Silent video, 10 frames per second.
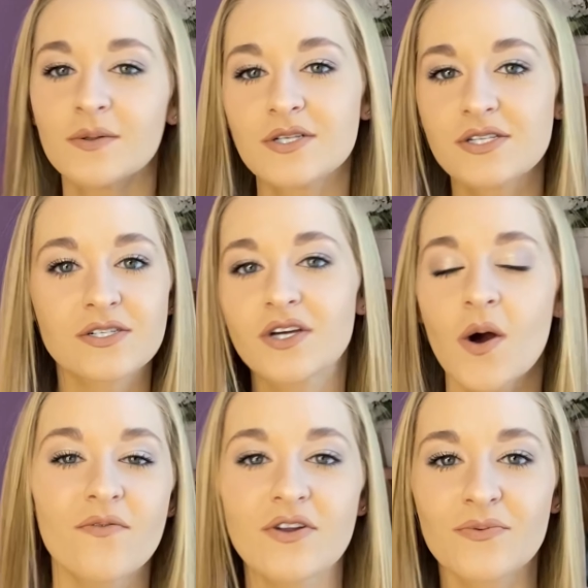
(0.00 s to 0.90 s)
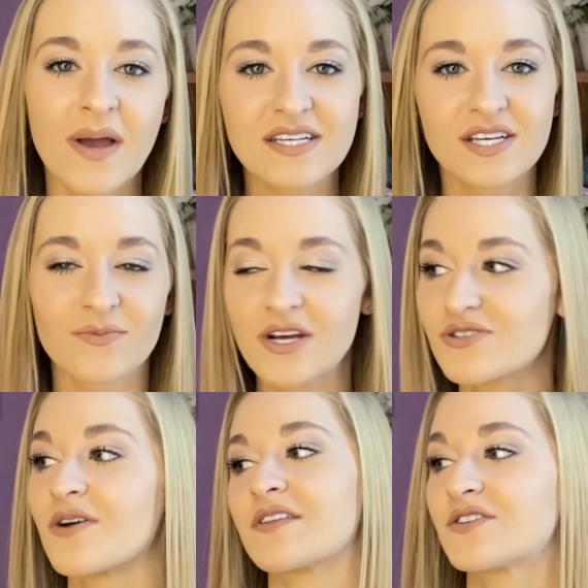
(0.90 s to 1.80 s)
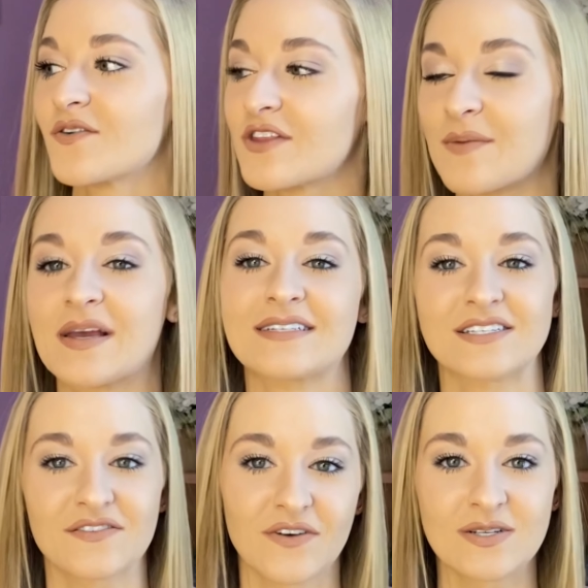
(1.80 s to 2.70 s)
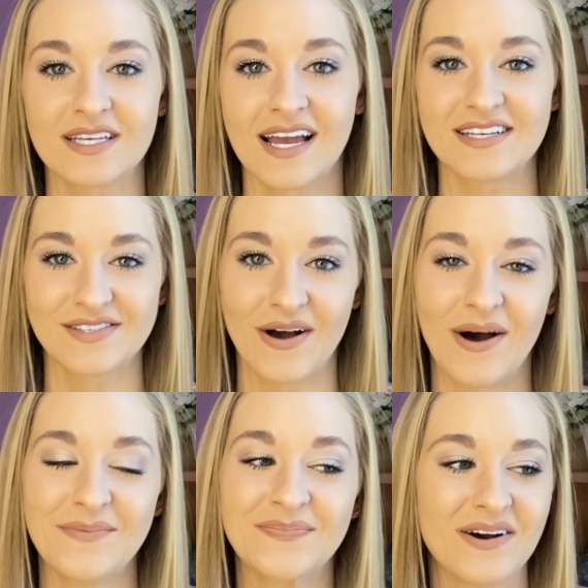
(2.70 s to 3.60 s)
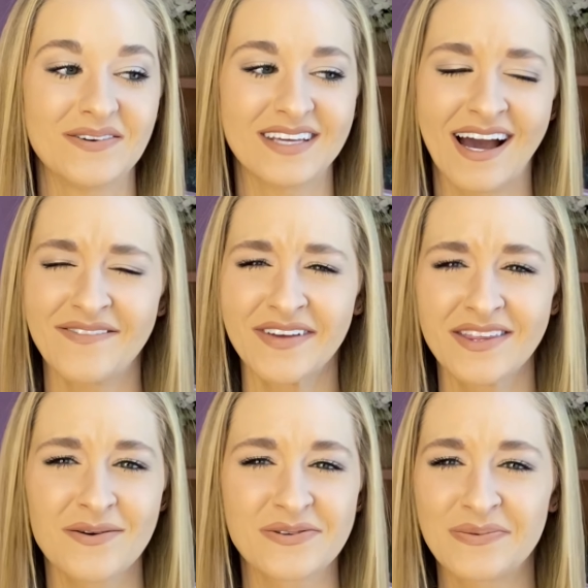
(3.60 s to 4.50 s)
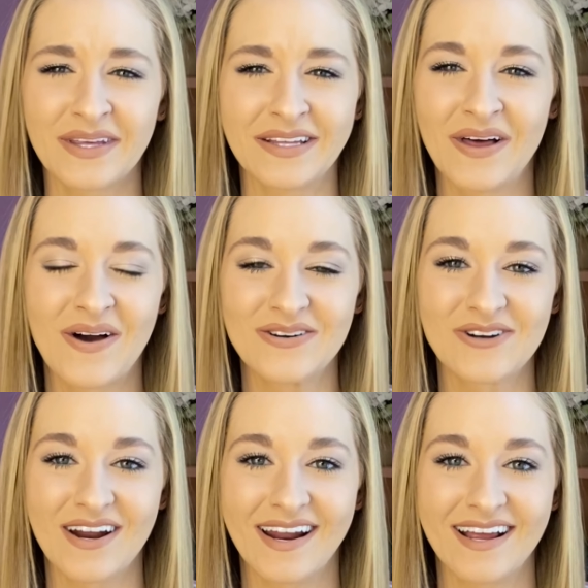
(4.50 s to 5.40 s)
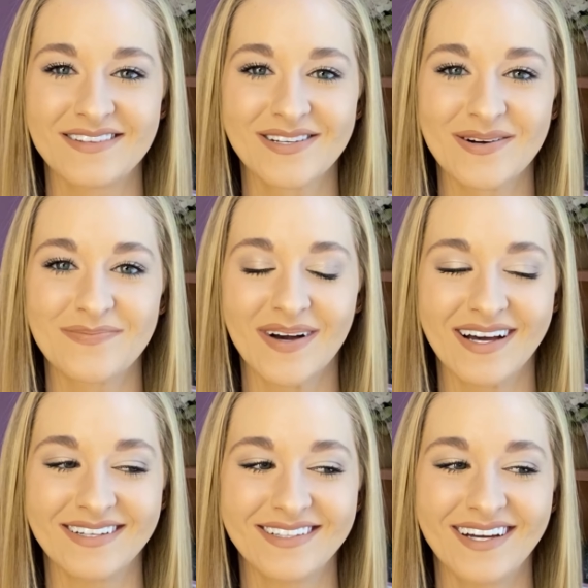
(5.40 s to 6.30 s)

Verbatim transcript: we'll just go over to the Mexican restaurant that's over there because it's the first thing I saw. So yeah, I feel like that was a really long drawn out answer, but